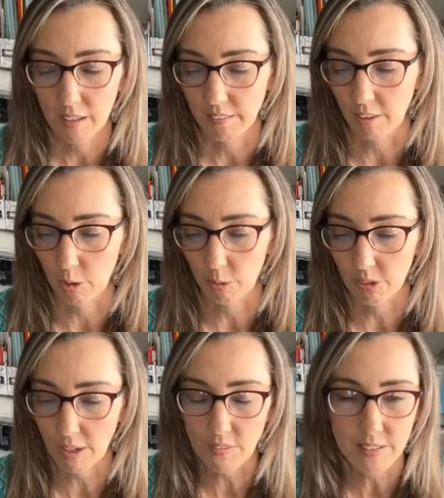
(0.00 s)
So
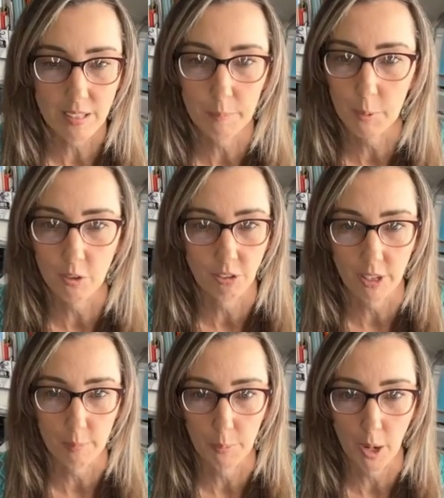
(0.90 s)

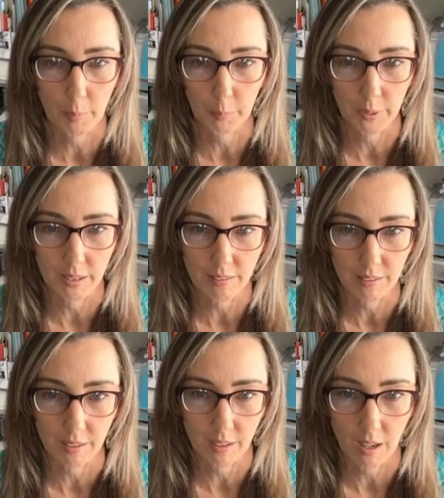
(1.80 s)
17% probably isn't
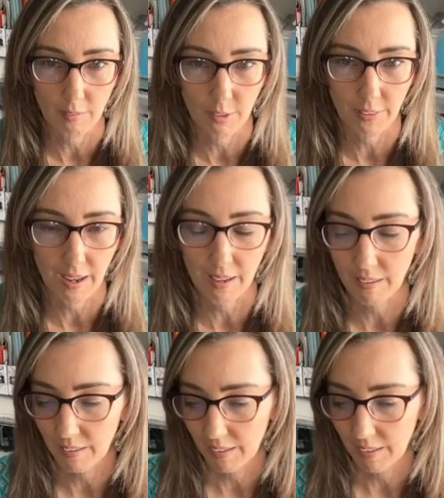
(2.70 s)
going to cover that.